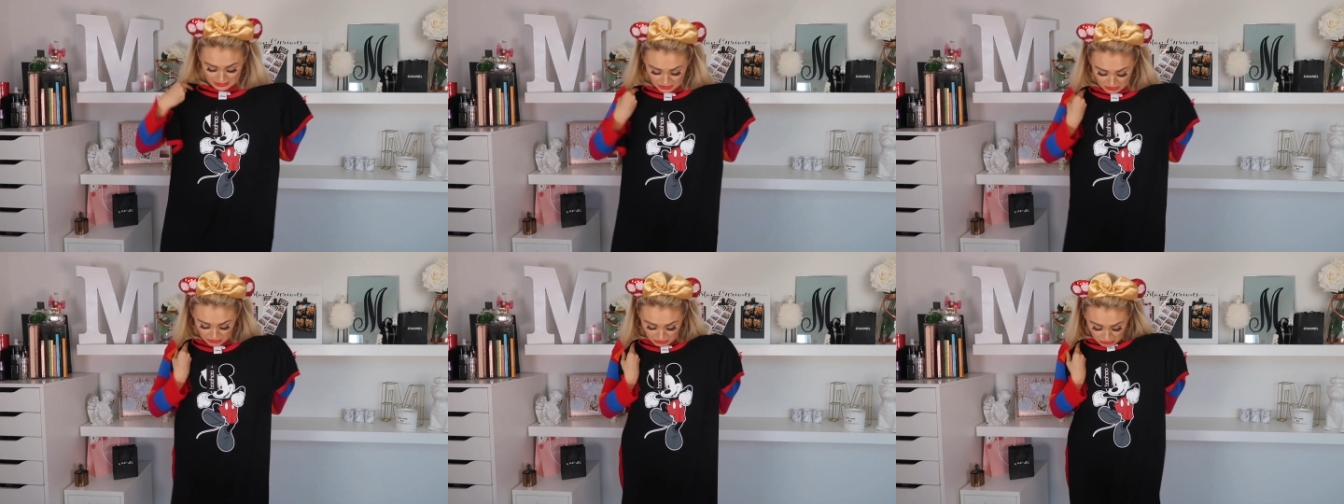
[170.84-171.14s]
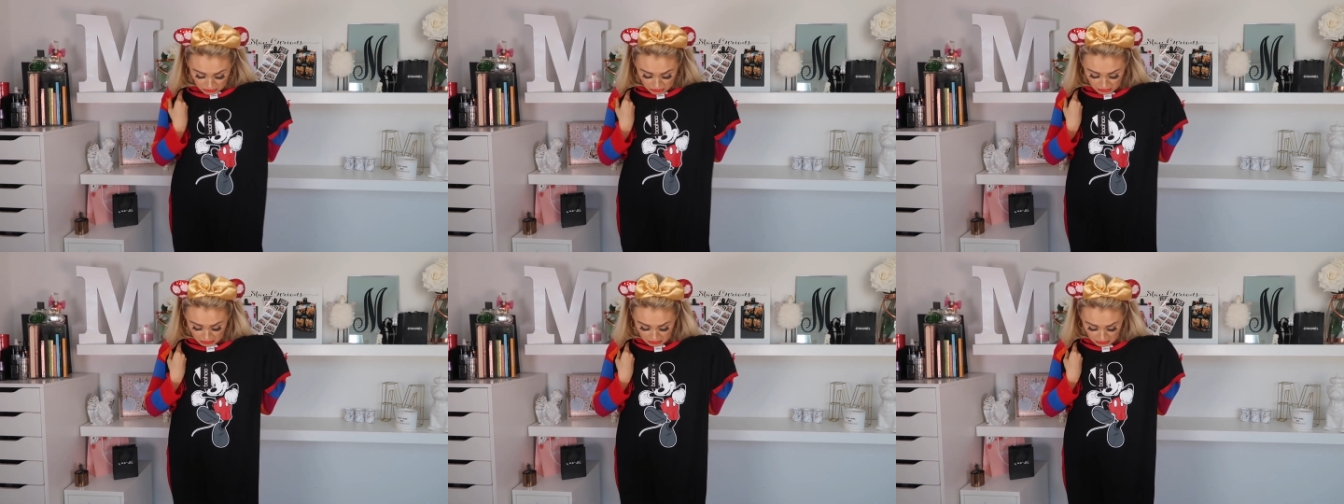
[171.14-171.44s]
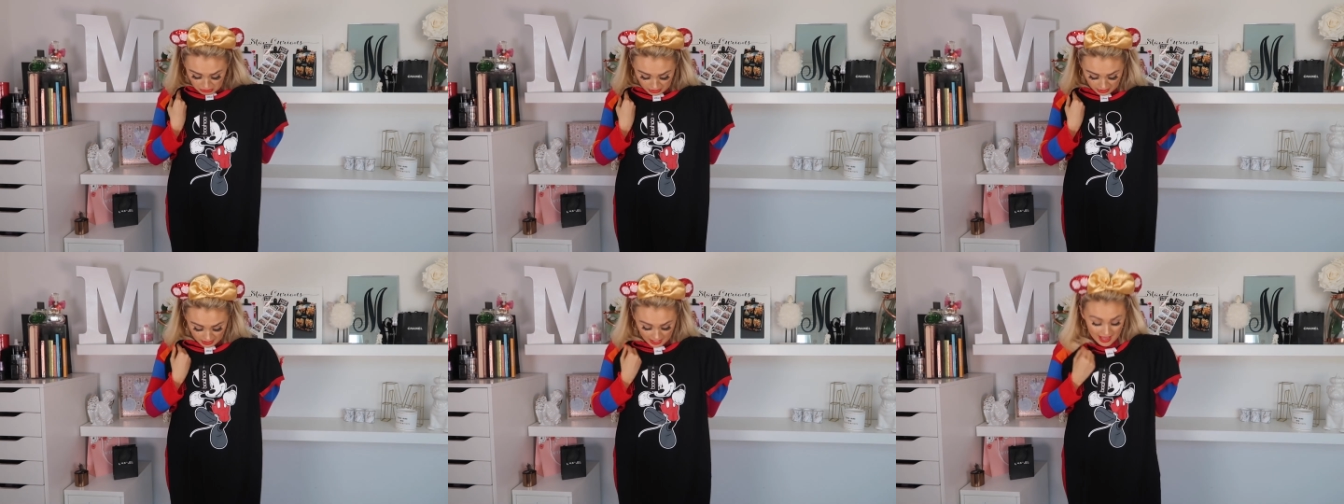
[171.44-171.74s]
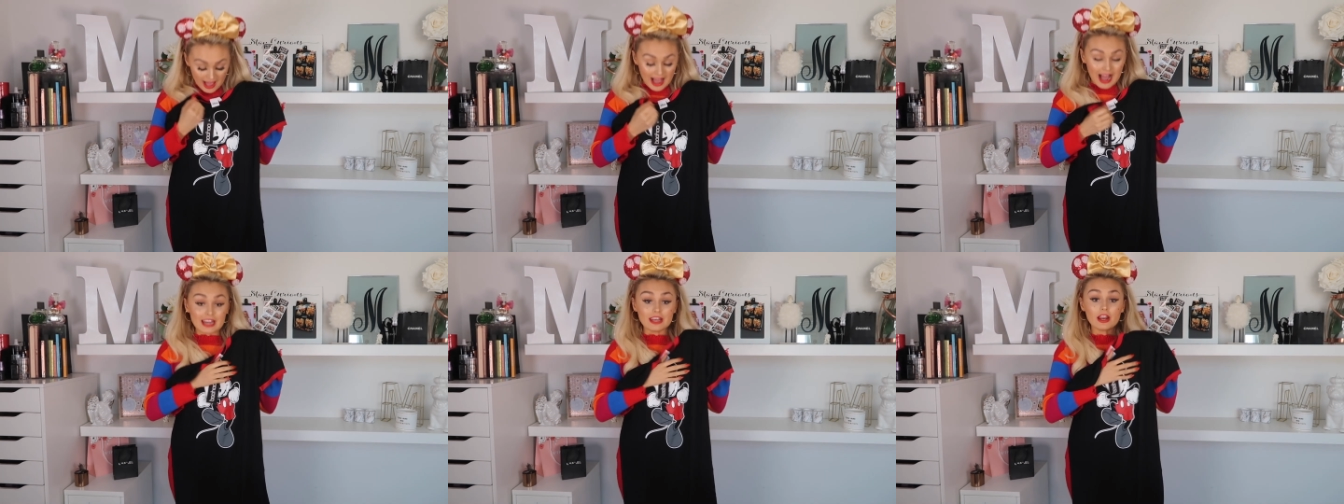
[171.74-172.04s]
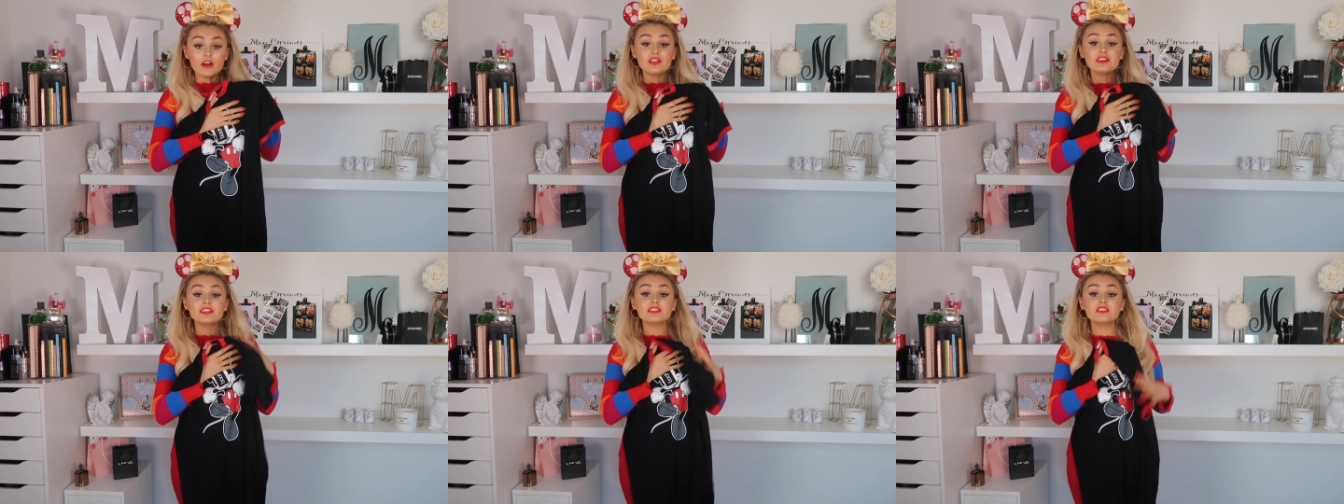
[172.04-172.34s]
look
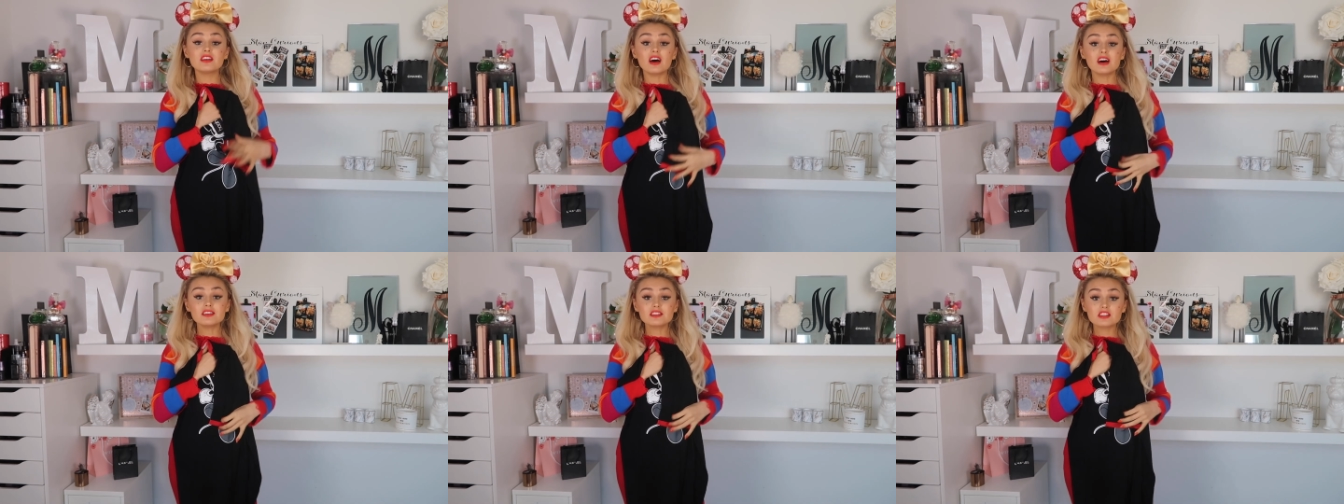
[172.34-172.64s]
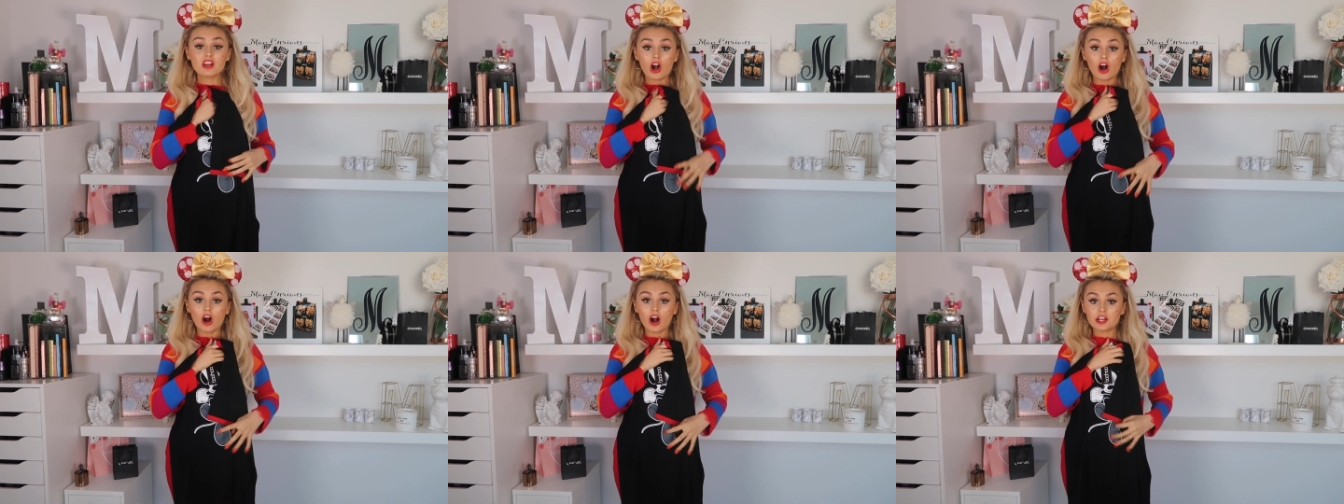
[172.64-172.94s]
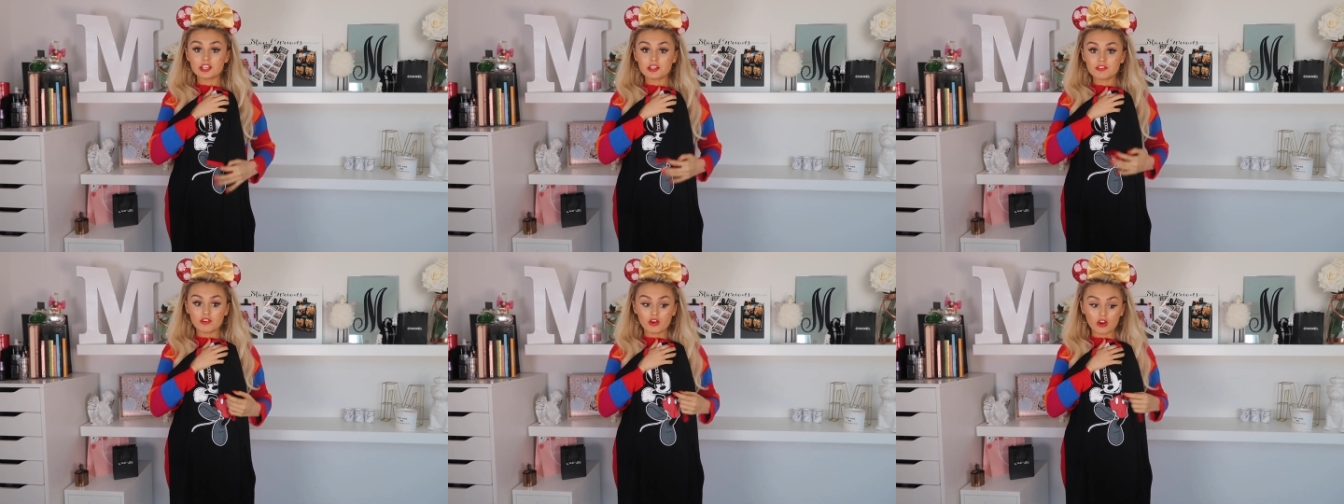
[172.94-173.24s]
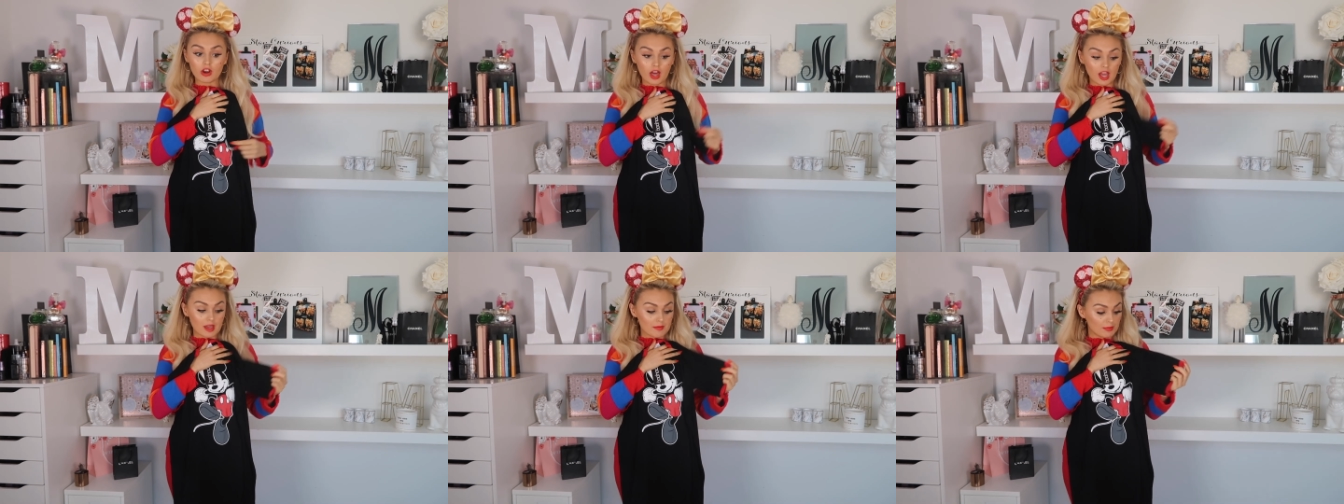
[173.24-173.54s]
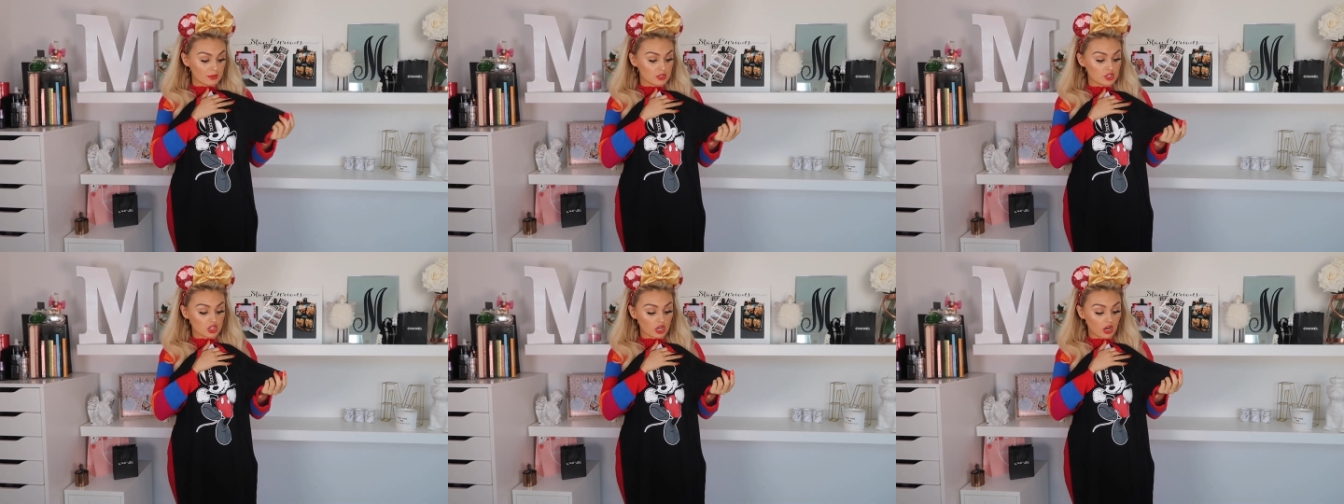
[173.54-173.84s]
now this does kind of look
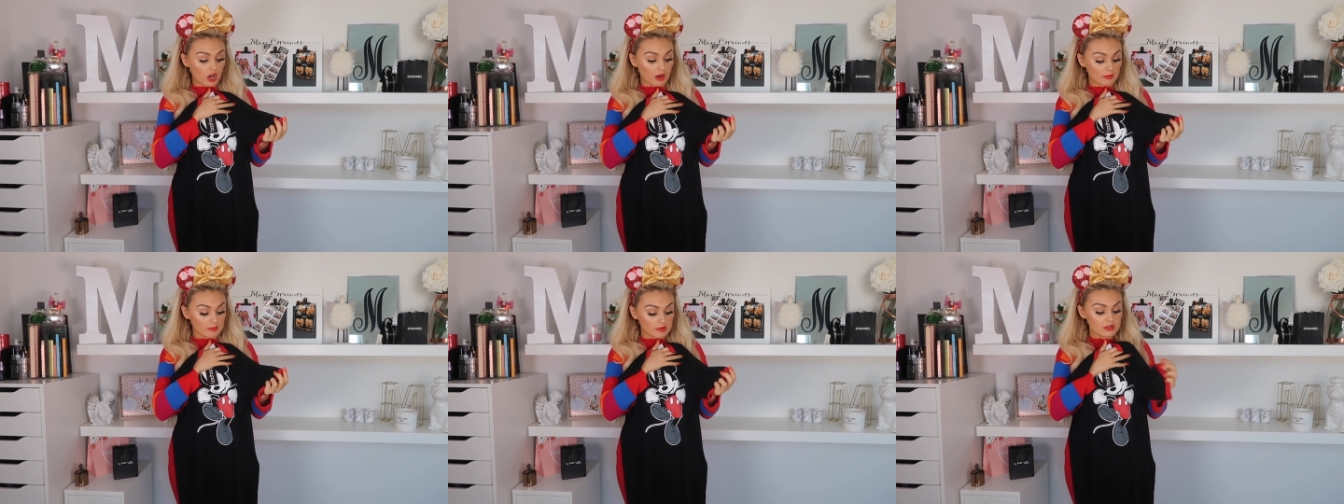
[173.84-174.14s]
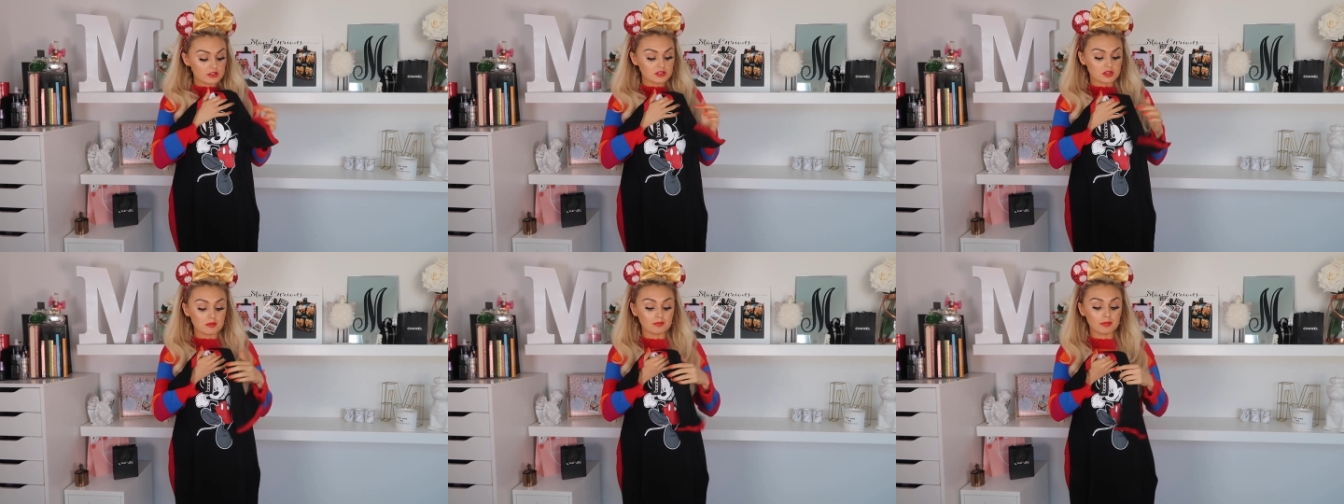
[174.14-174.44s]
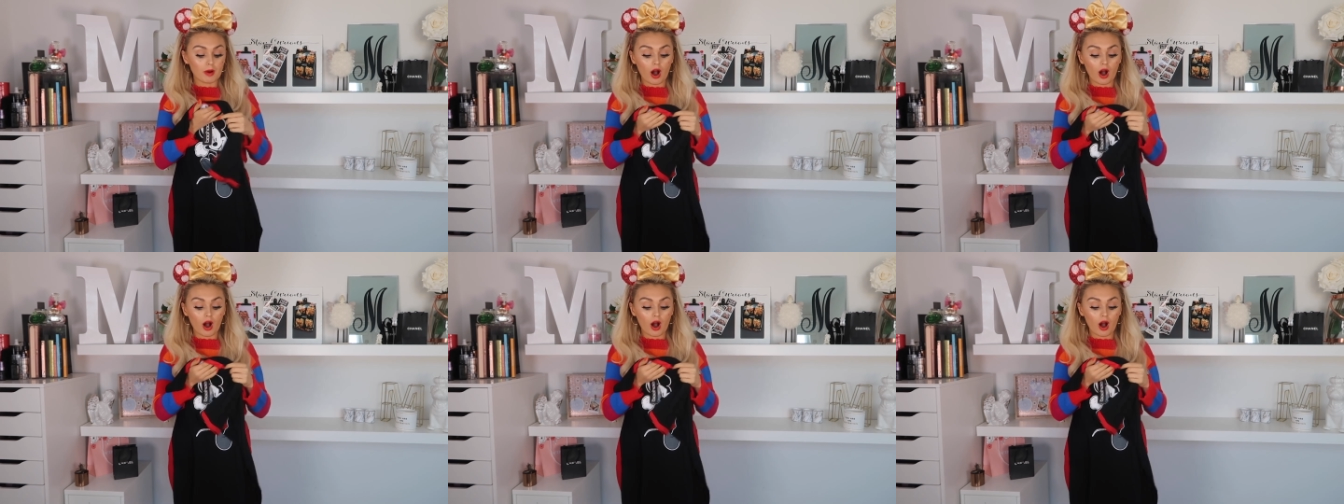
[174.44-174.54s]
like pajamas